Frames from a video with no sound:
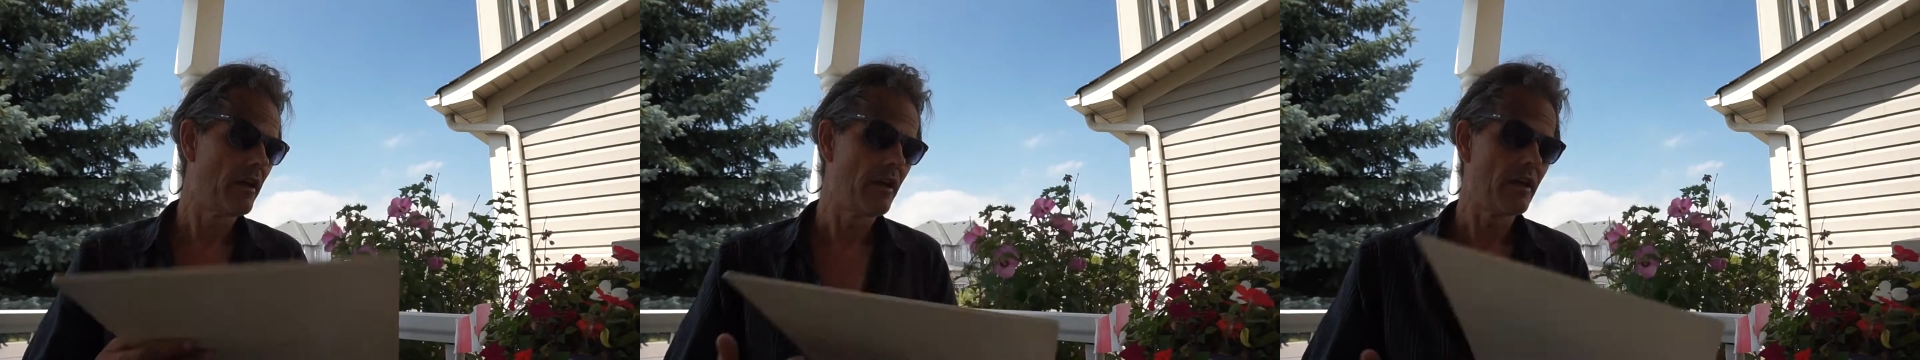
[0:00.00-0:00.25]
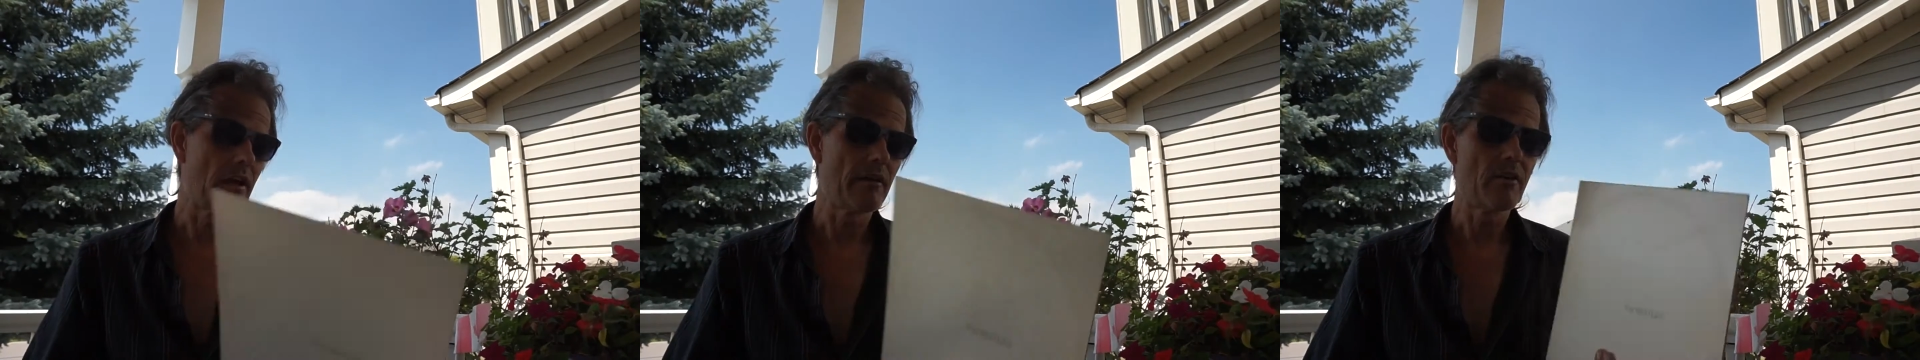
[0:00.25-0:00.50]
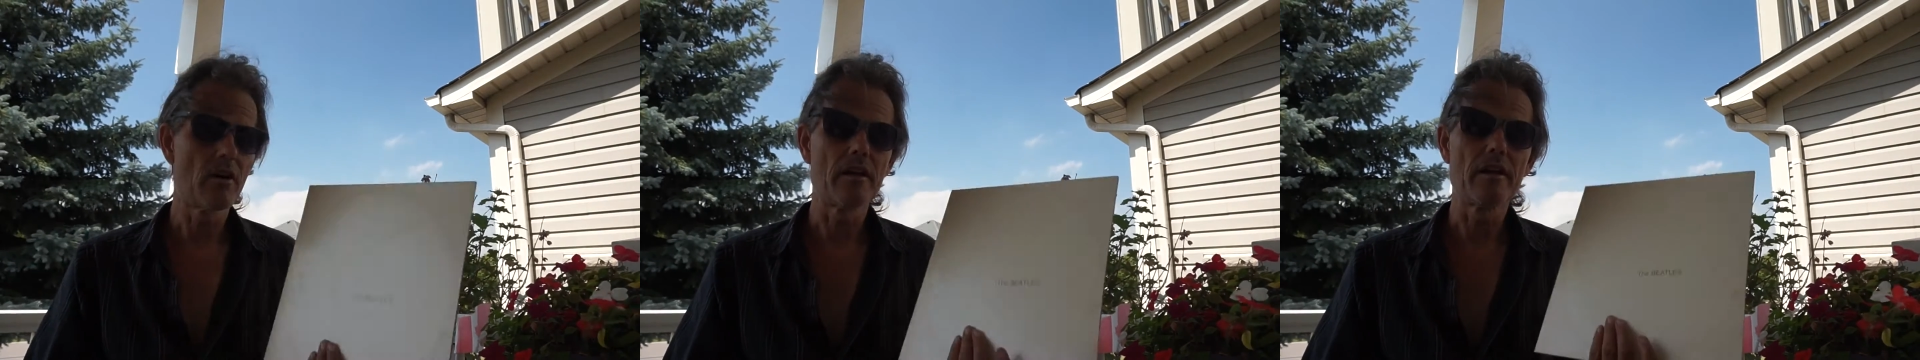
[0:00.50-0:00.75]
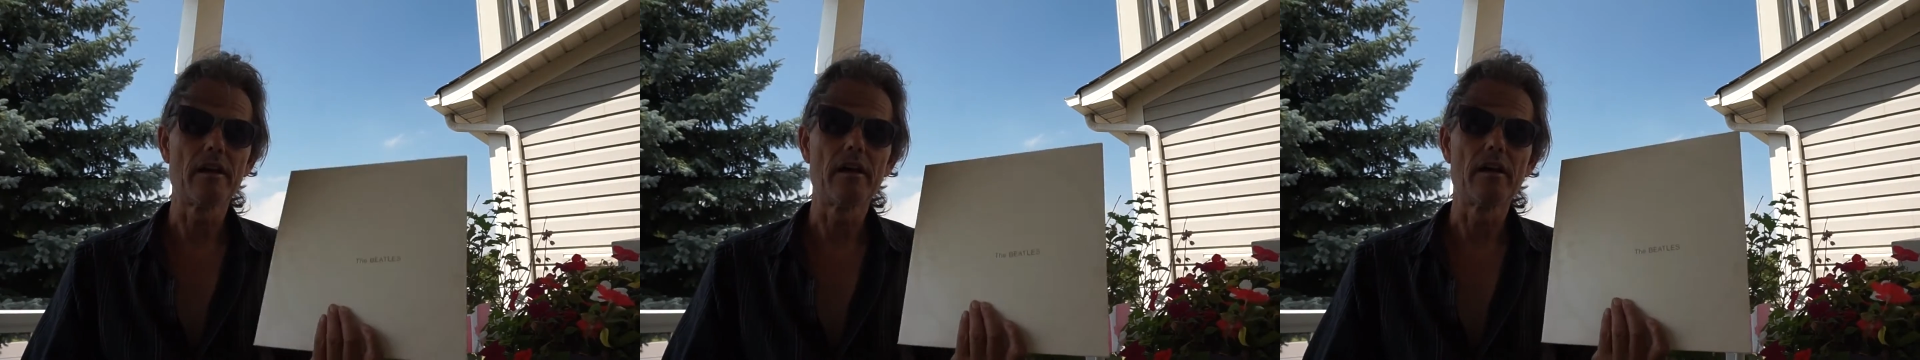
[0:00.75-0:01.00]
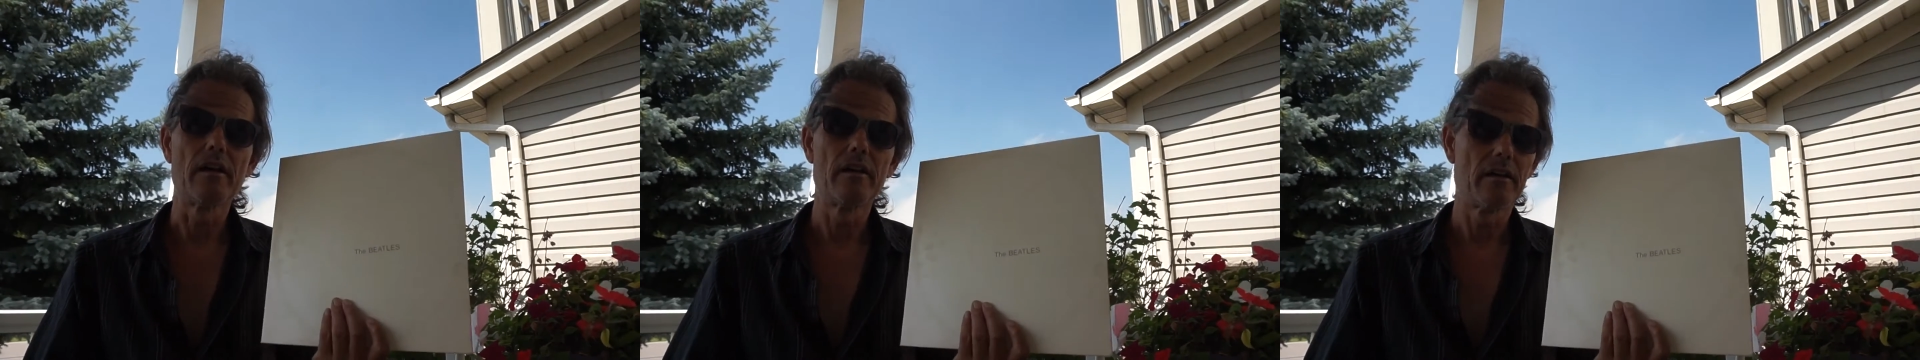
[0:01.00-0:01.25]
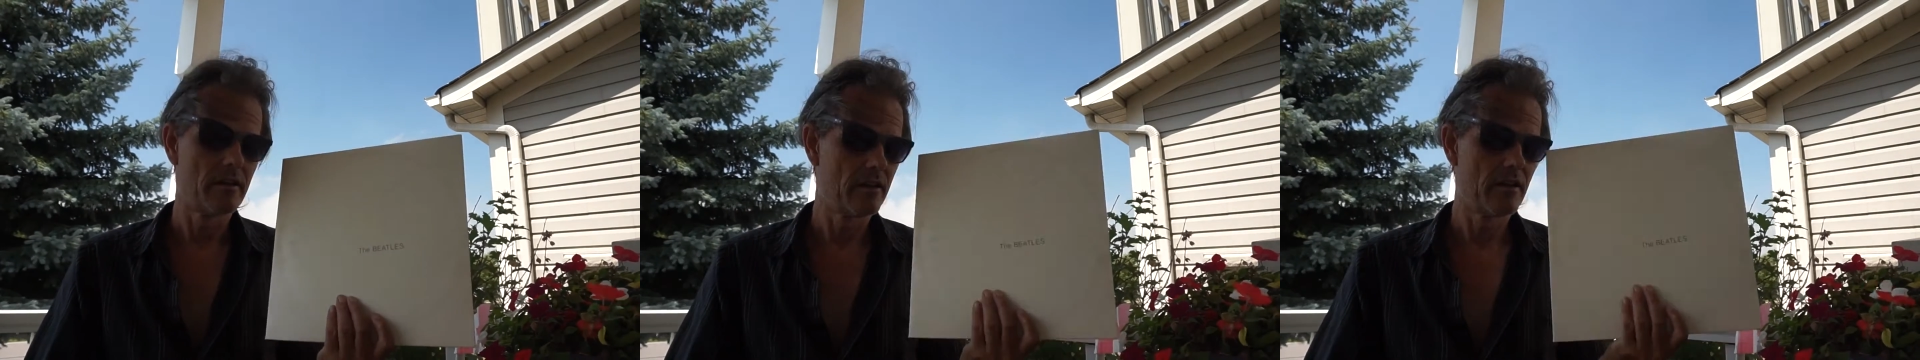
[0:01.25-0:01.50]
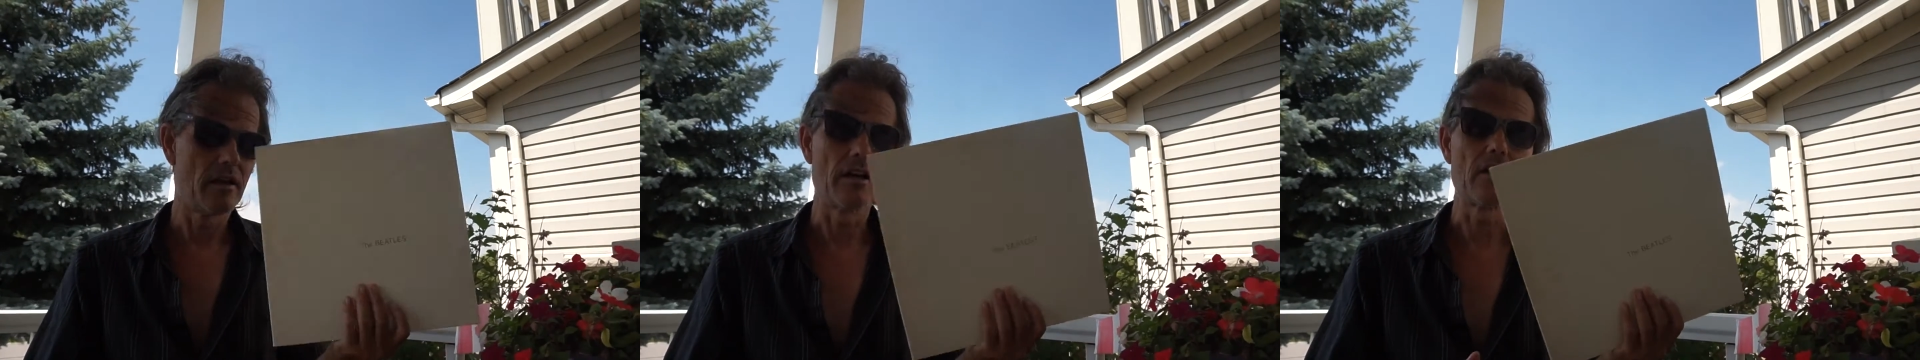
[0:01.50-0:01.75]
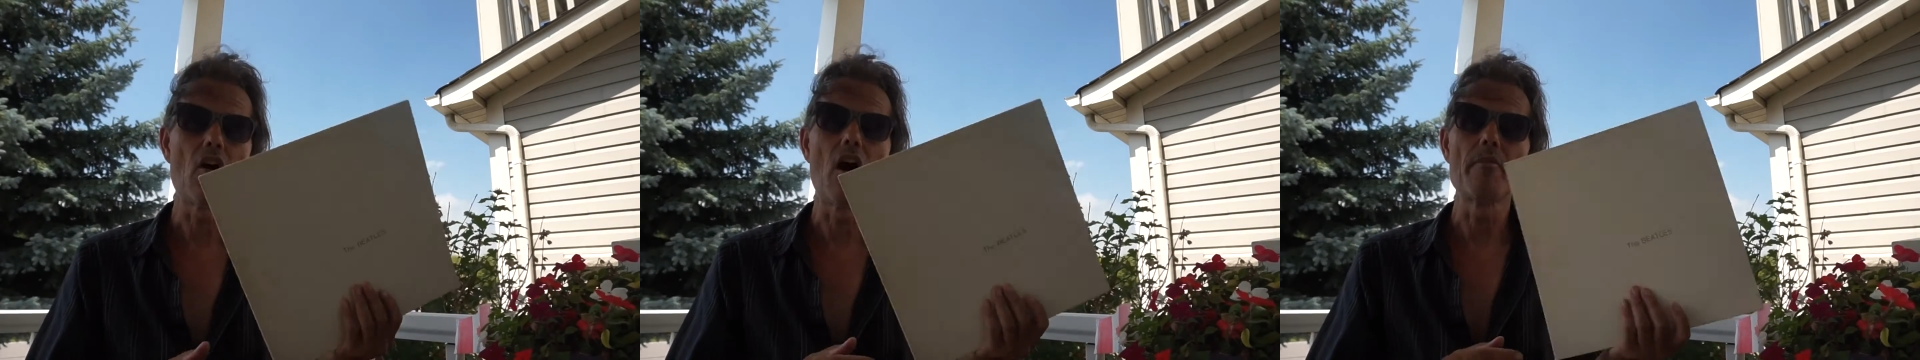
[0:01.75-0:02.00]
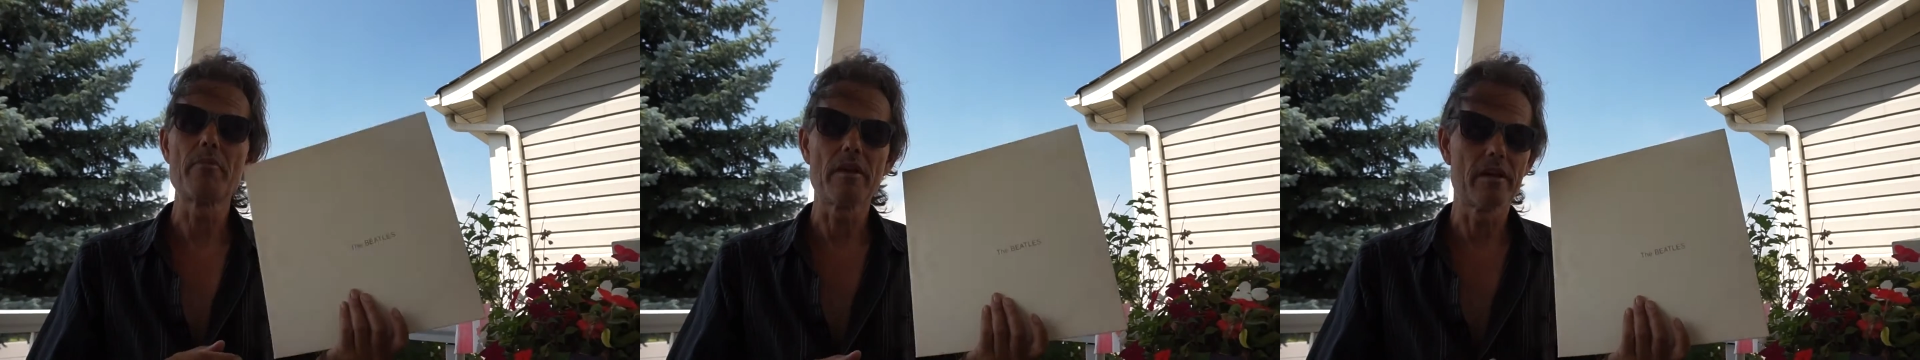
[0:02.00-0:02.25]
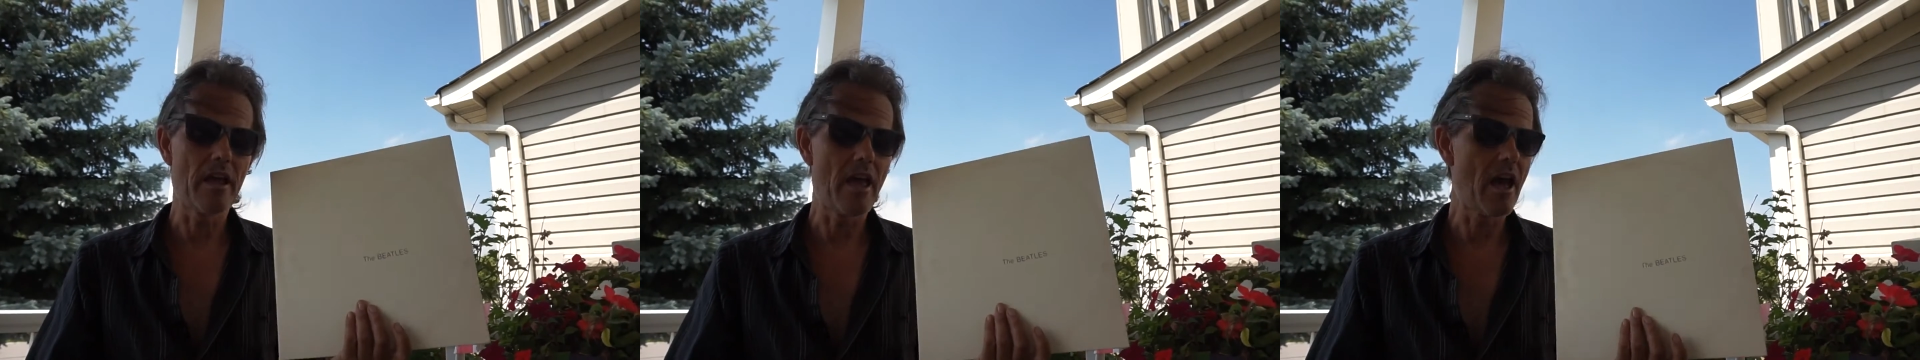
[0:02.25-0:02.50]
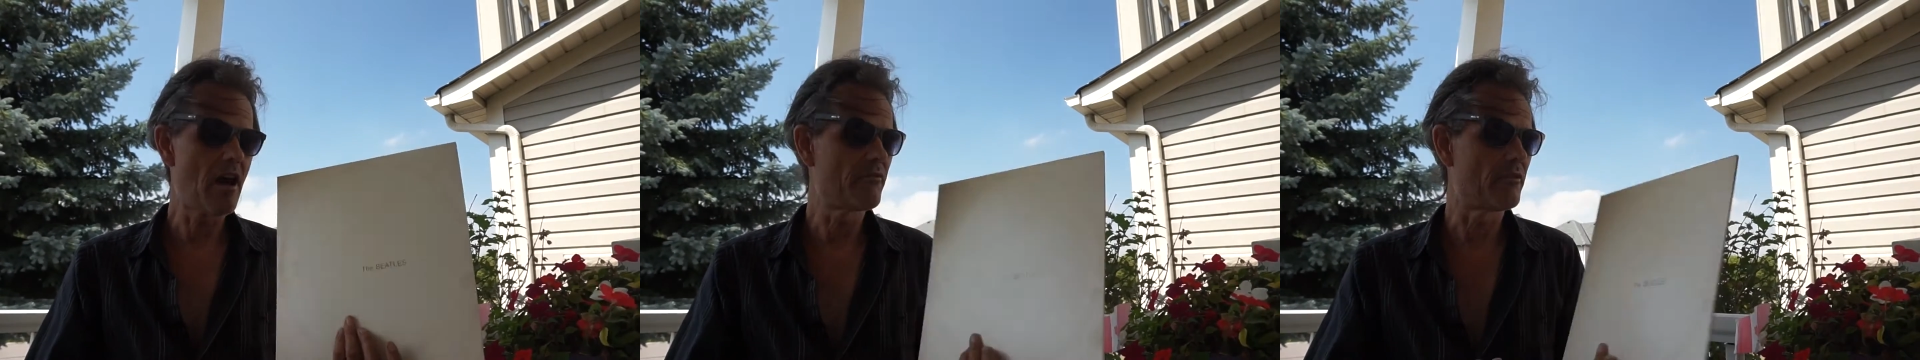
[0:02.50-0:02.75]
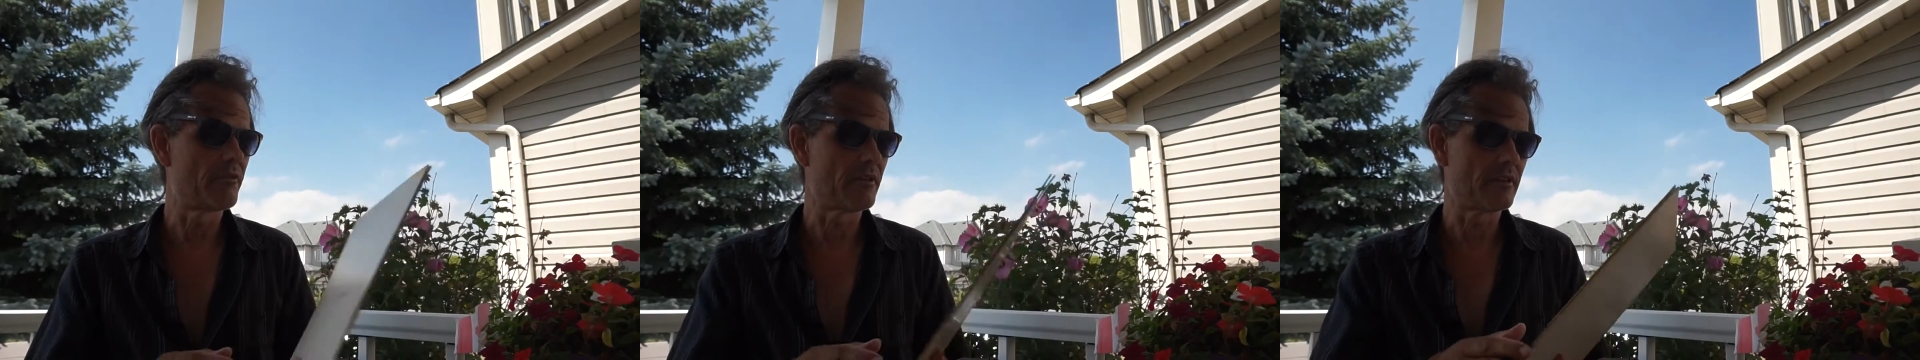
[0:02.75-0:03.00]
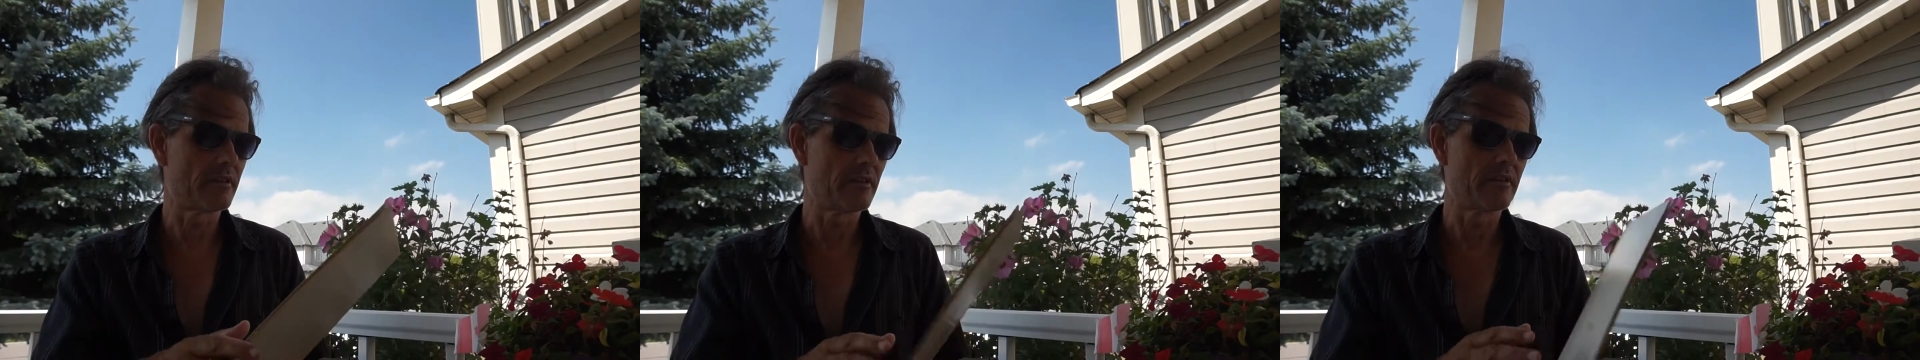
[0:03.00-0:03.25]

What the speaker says: and I got a copy and a half of it.